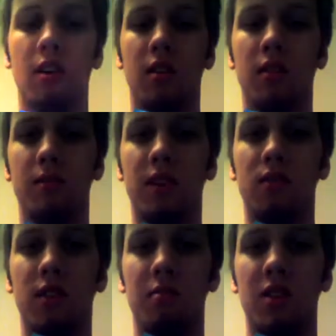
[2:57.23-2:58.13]

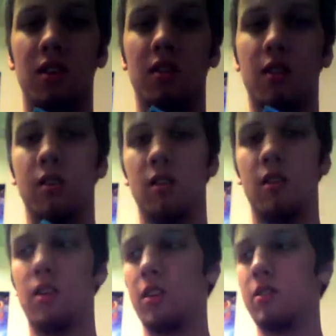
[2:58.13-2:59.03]
definitely better than
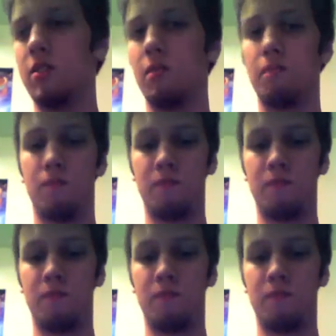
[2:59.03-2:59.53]
Contagious Nim.